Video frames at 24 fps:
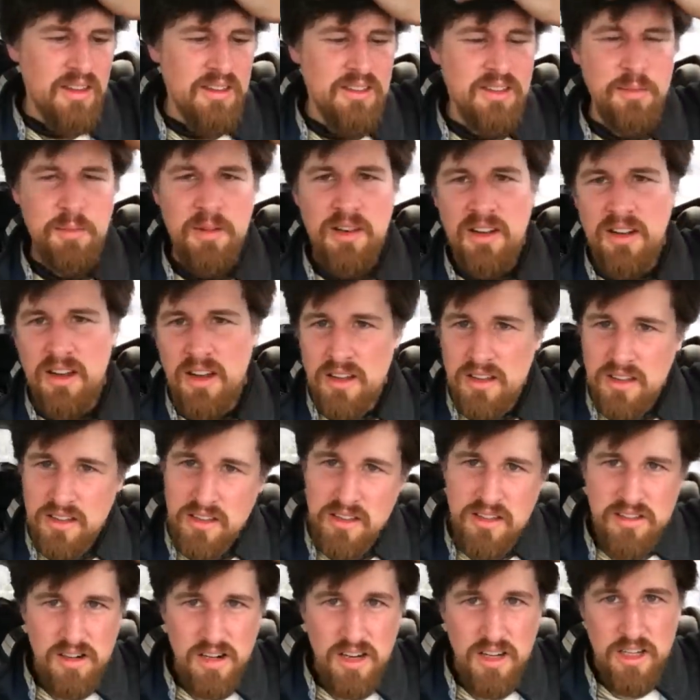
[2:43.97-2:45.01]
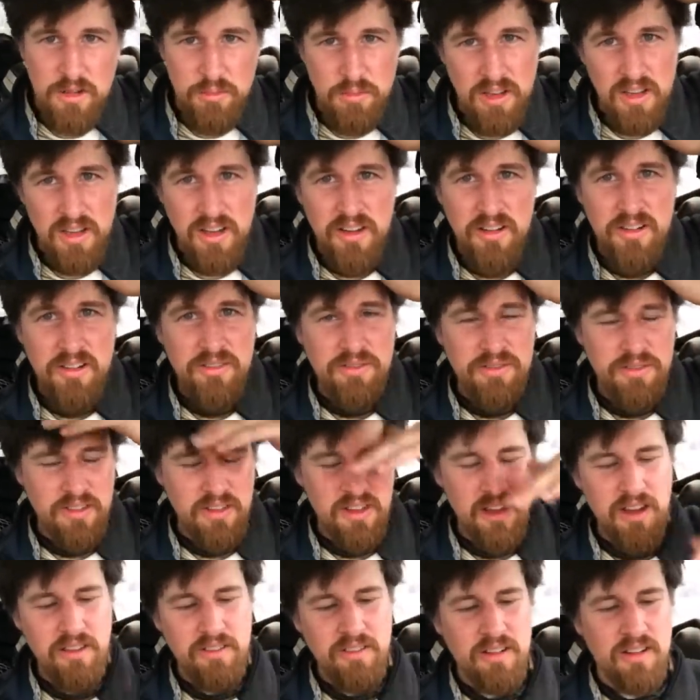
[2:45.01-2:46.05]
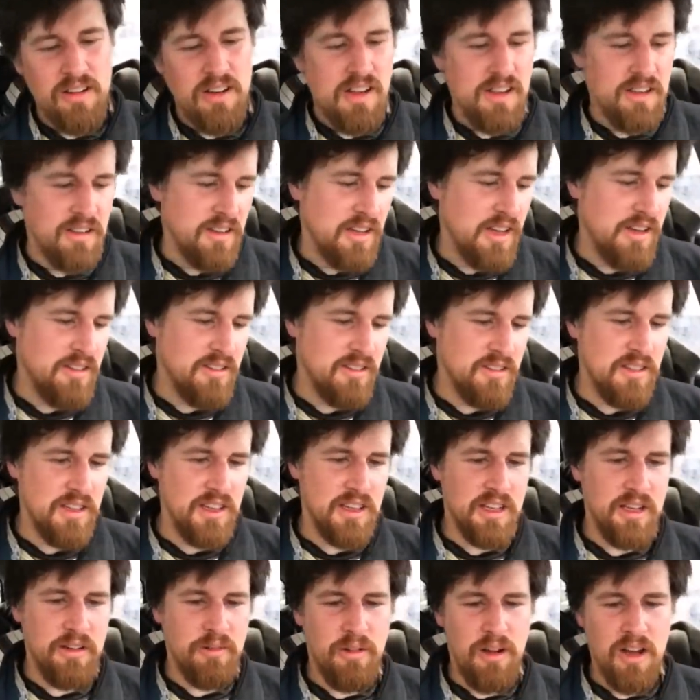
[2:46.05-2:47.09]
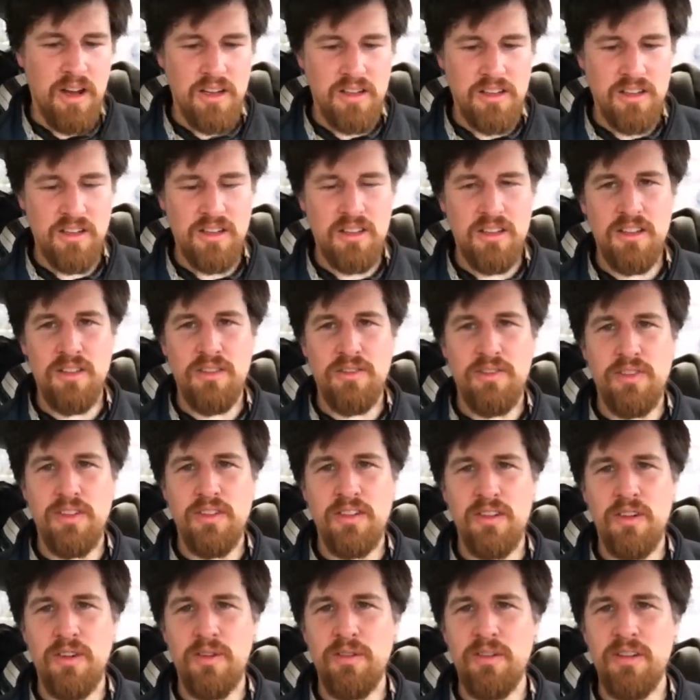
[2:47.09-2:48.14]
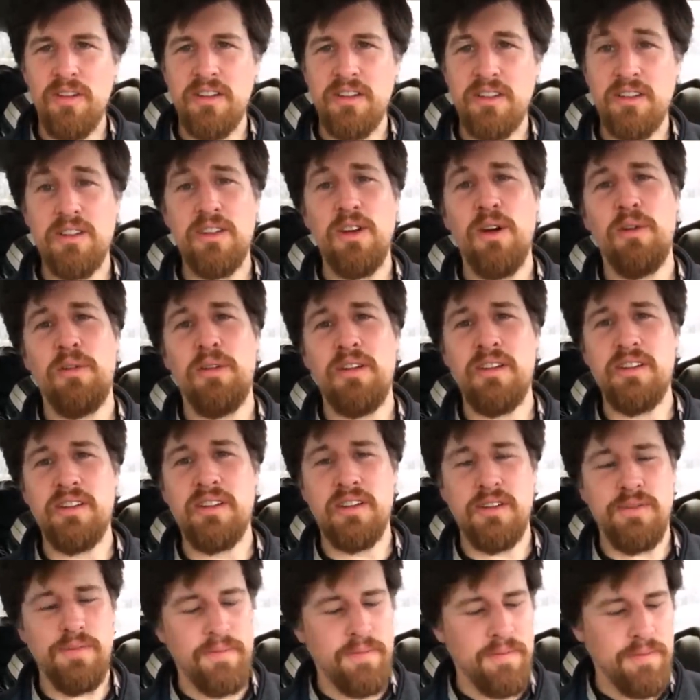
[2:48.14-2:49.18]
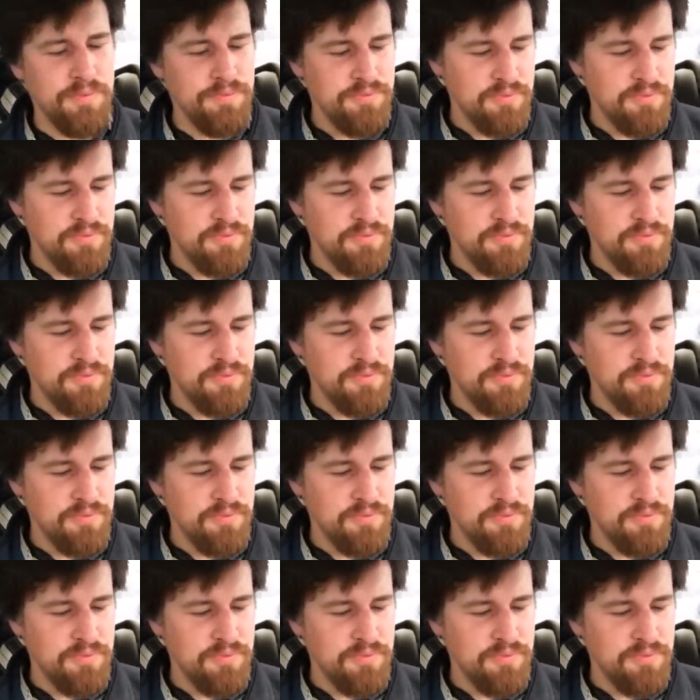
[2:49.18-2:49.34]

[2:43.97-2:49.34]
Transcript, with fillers: Somebody had to straighten me out for that one. I was thinking Washington for no reason.